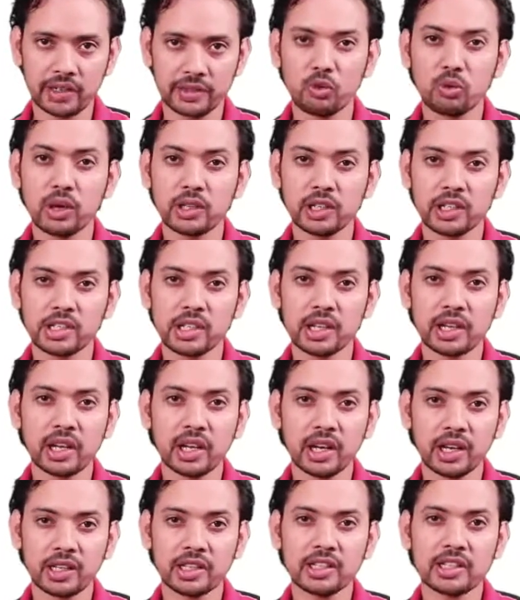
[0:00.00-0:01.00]
What is the
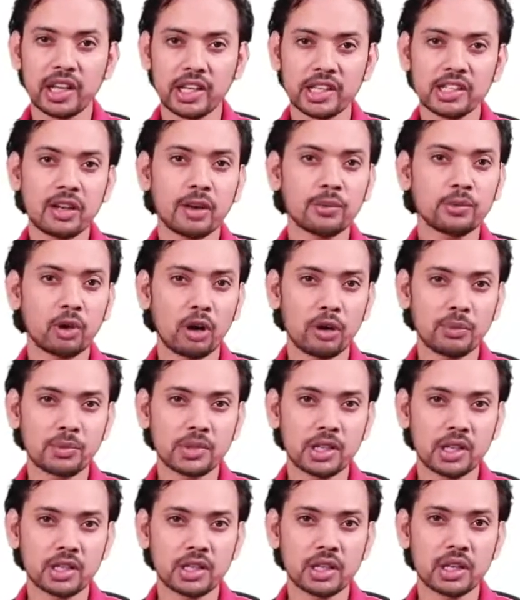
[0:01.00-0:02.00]
current size of the
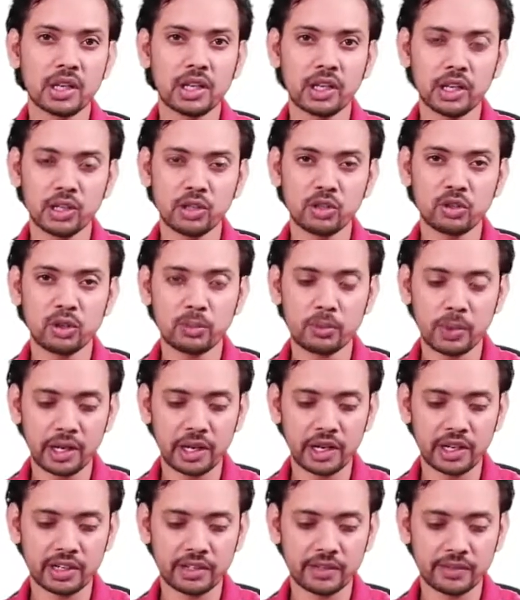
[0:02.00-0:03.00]
object in your
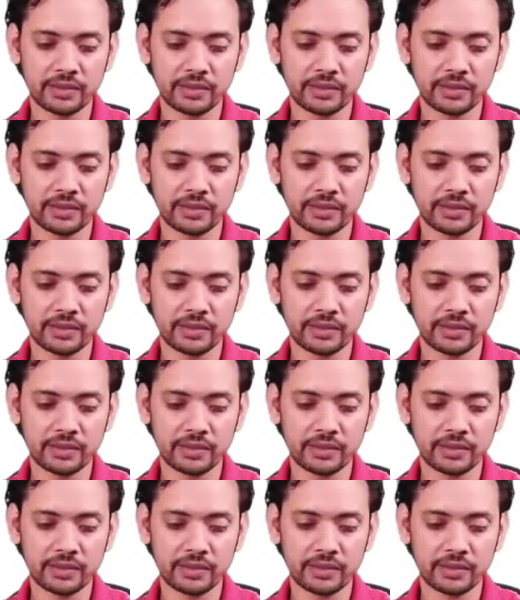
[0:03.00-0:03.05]
bucket.